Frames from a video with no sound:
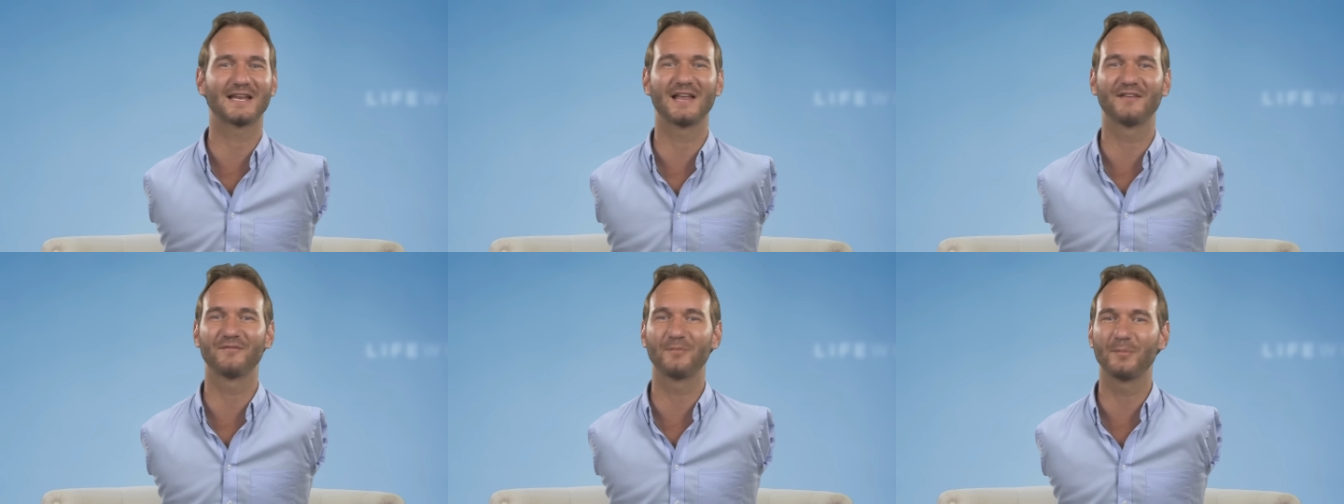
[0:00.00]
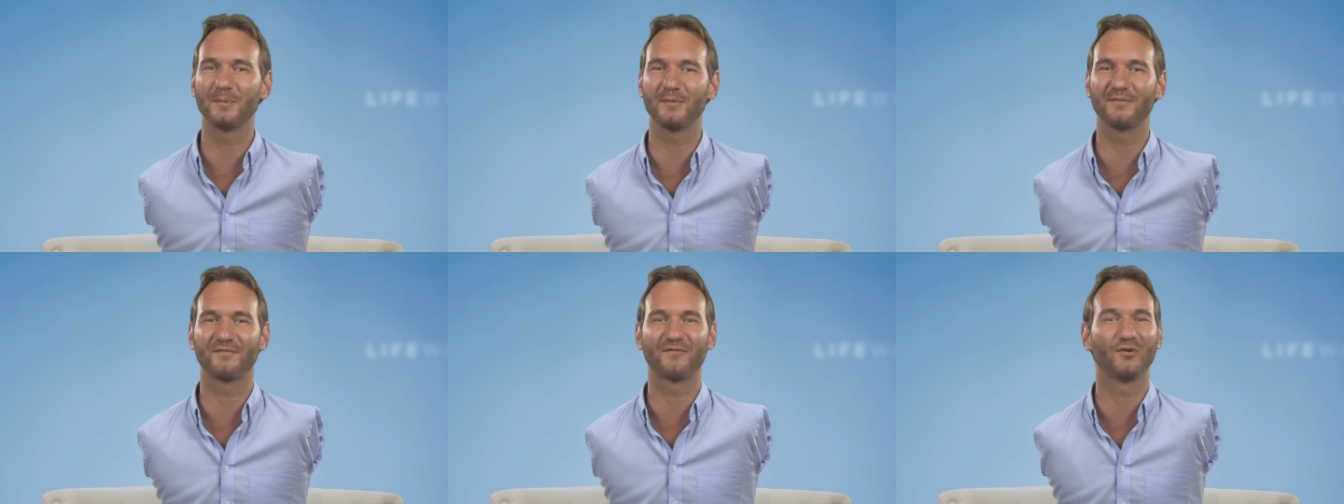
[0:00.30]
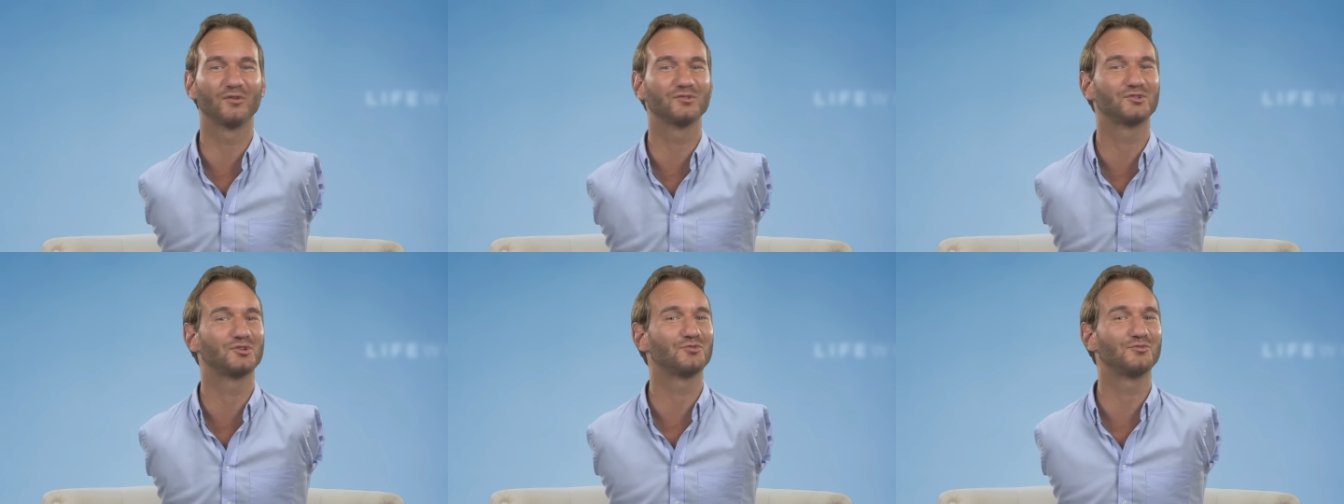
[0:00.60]
never
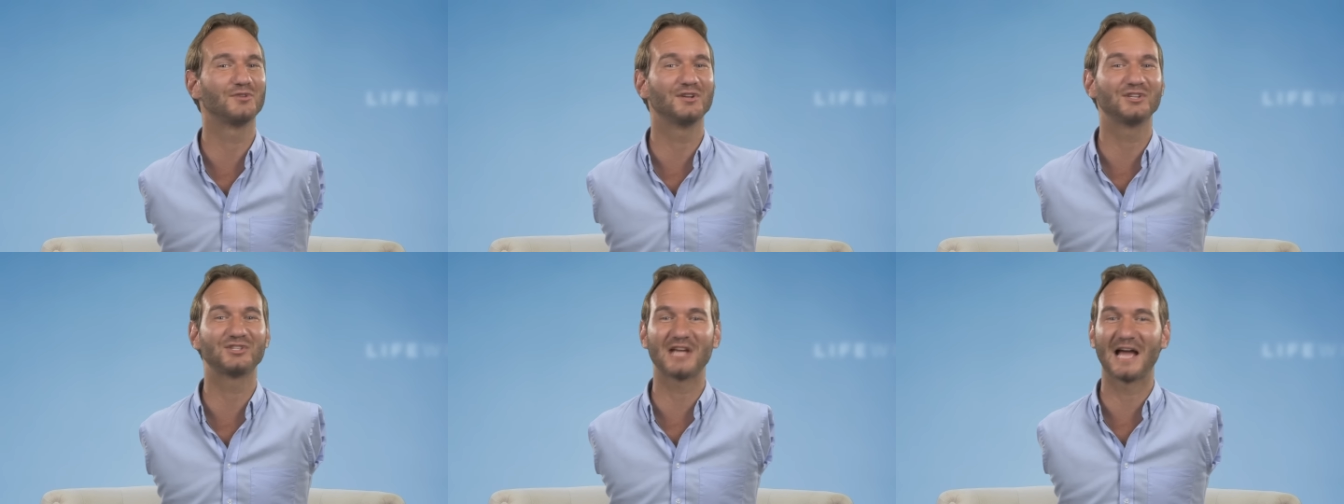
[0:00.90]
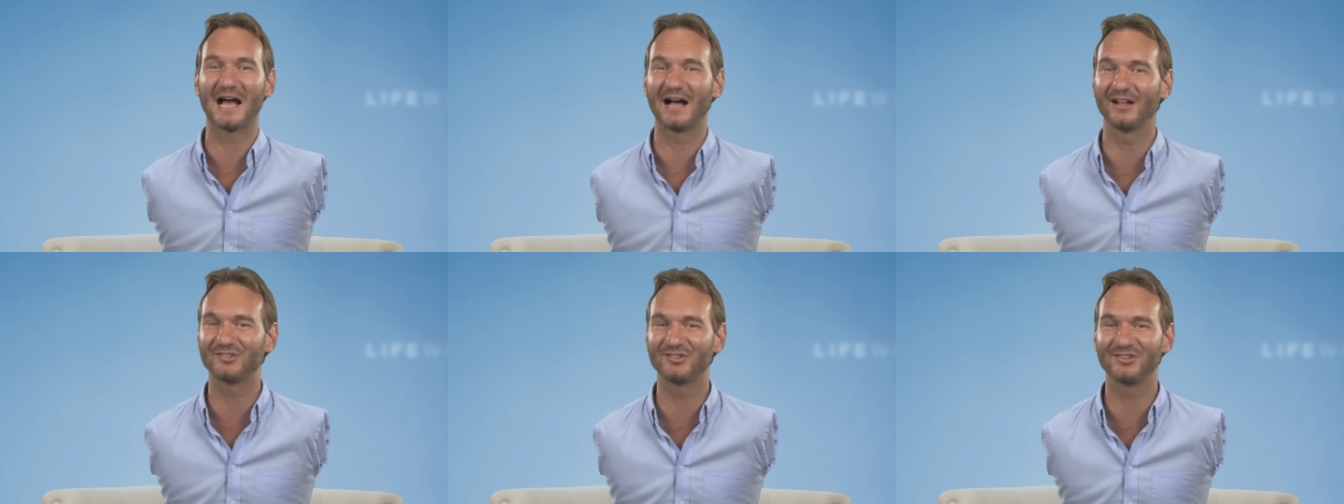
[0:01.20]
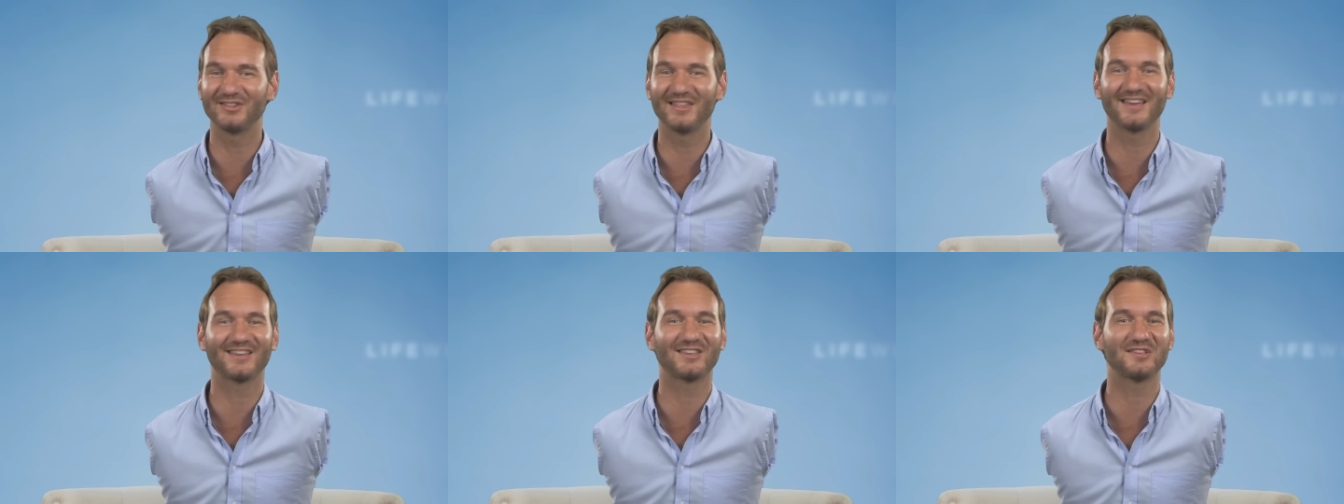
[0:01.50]
before to reach out to
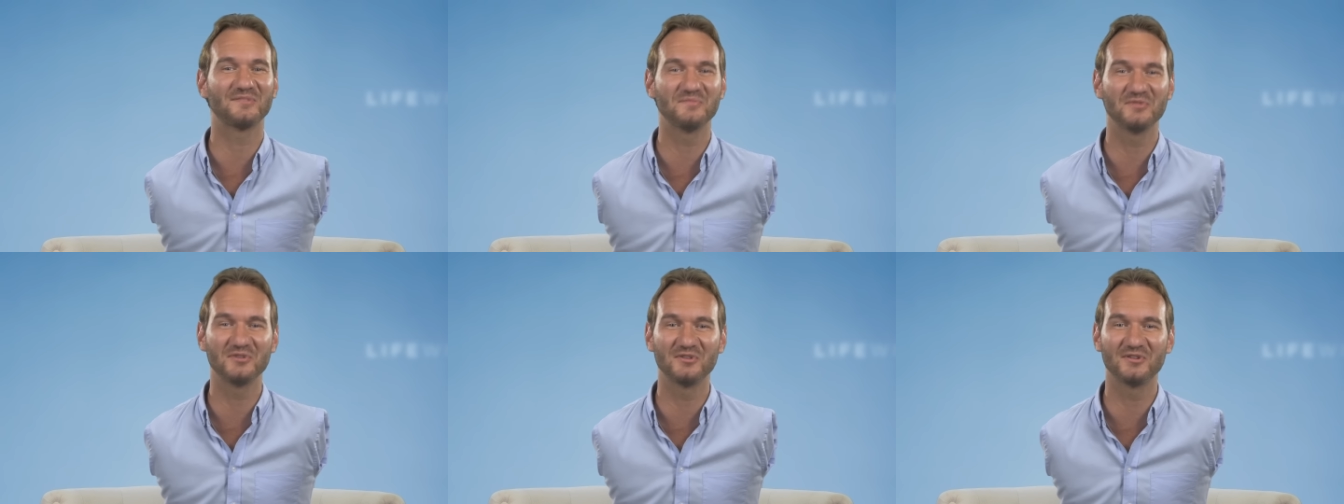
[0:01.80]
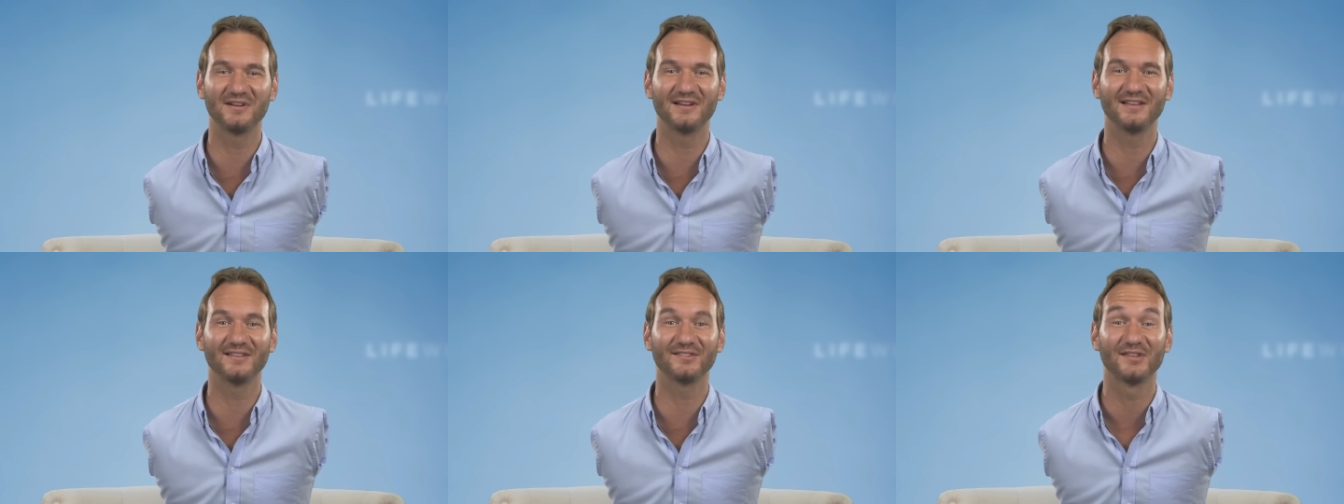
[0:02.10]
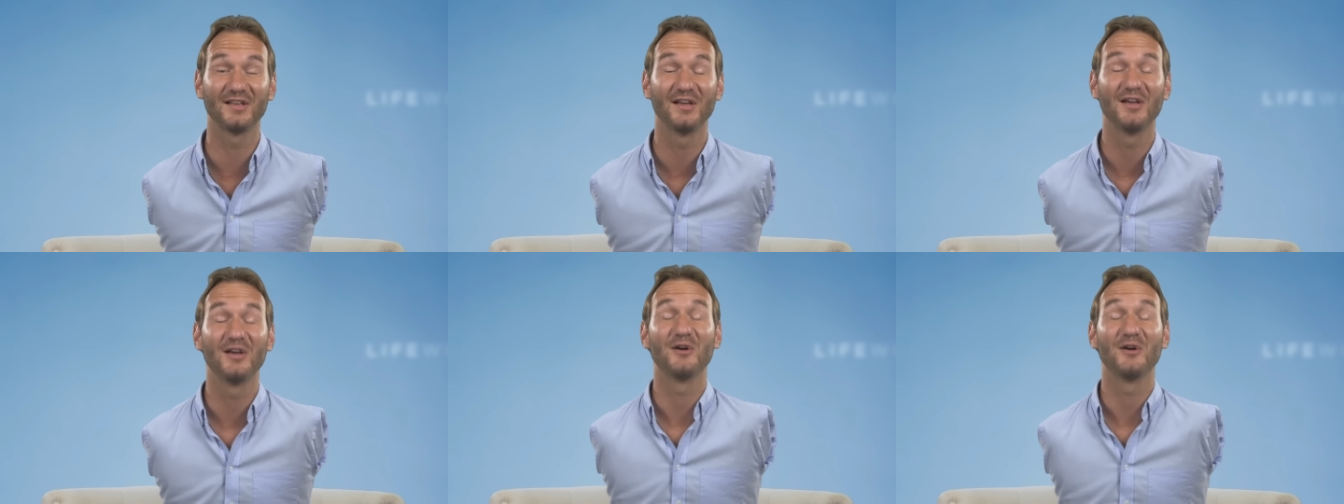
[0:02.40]
their communities